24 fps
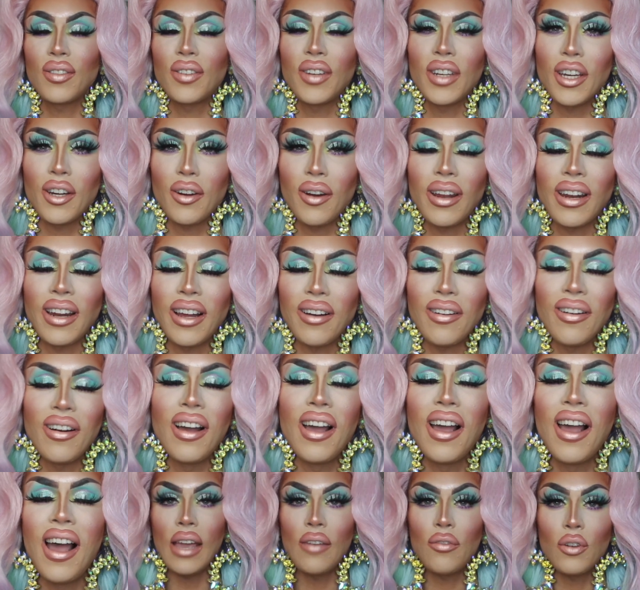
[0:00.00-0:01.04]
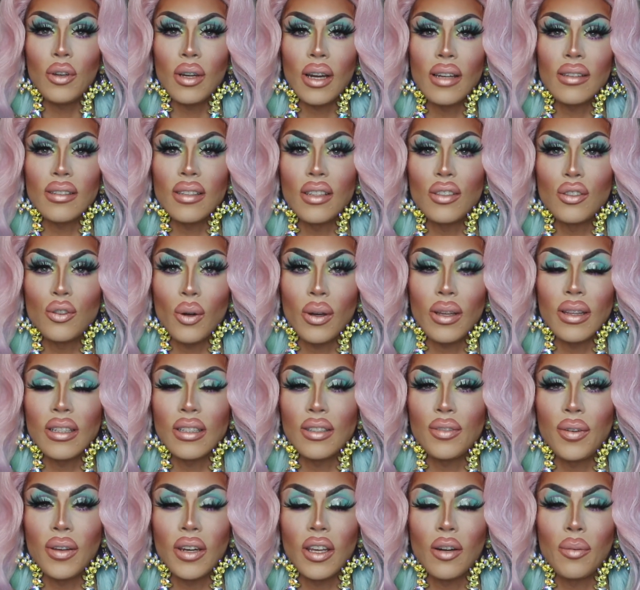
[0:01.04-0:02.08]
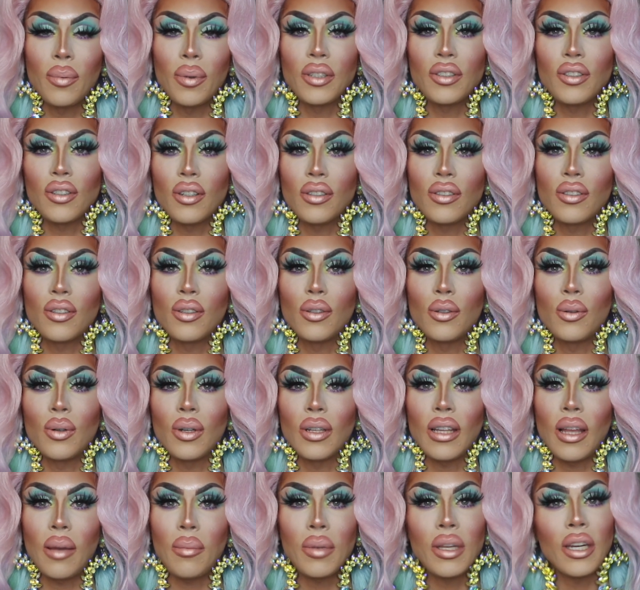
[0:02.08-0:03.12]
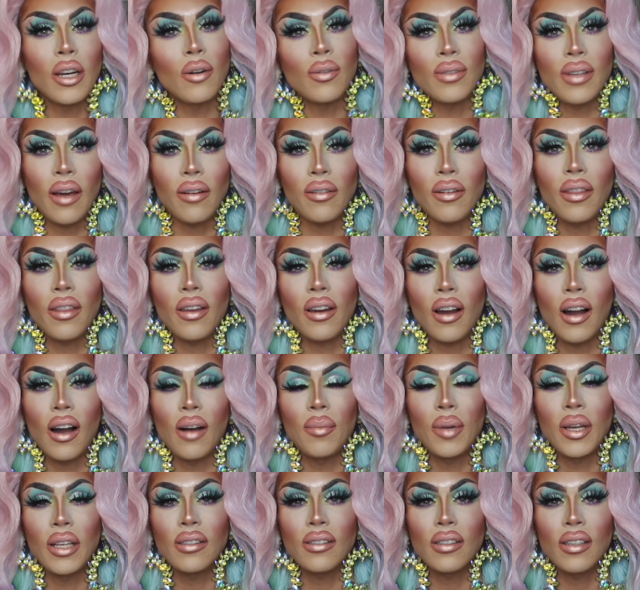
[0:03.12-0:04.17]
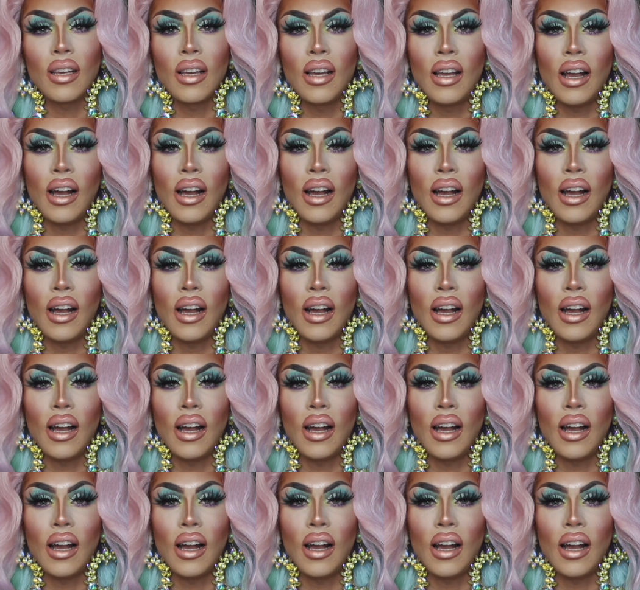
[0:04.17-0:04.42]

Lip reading: video right now. If you guys enjoyed this video, be sure to let me know down in the comments.